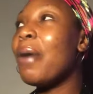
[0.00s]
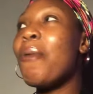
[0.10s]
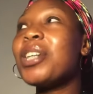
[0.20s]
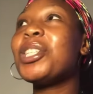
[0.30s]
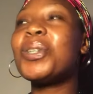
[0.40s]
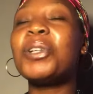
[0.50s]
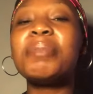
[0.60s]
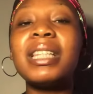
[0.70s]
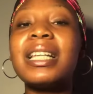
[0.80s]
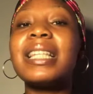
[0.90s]
When she
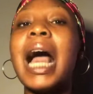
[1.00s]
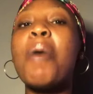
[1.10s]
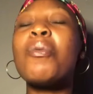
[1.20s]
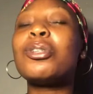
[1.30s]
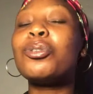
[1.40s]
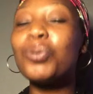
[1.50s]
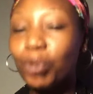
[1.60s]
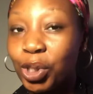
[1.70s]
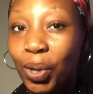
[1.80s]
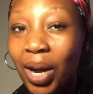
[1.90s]
told me this, I was
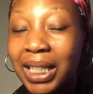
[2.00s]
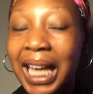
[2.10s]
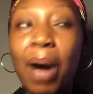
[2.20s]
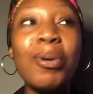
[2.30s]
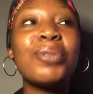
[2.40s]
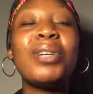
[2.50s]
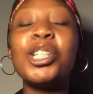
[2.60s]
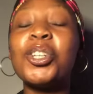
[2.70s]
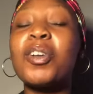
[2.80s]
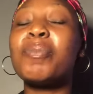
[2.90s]
so shocked. I was
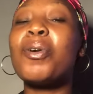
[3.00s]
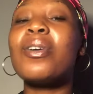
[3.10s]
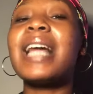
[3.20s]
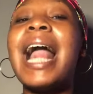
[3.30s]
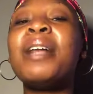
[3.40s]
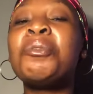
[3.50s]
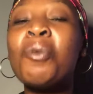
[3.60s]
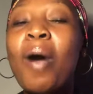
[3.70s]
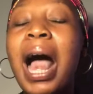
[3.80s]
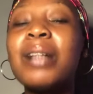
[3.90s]
really shocked because I
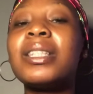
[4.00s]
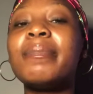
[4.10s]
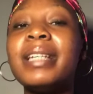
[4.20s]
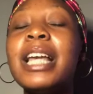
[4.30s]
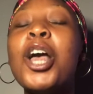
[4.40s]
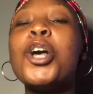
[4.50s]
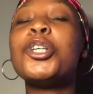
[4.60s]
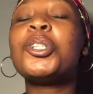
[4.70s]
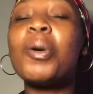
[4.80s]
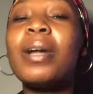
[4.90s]
know her to be
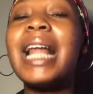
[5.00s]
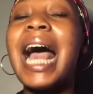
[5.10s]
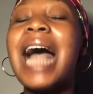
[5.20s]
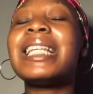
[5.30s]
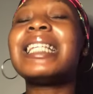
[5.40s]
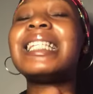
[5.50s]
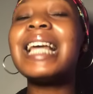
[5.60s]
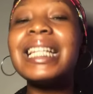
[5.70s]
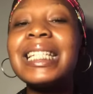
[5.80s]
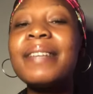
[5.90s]
someone that has a
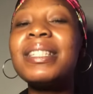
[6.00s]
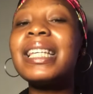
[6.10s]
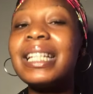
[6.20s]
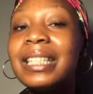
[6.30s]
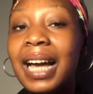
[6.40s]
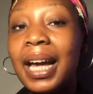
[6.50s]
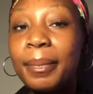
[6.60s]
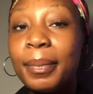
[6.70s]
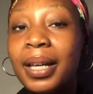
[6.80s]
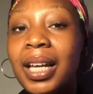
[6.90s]
sensitive skin
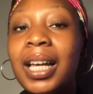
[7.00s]
type.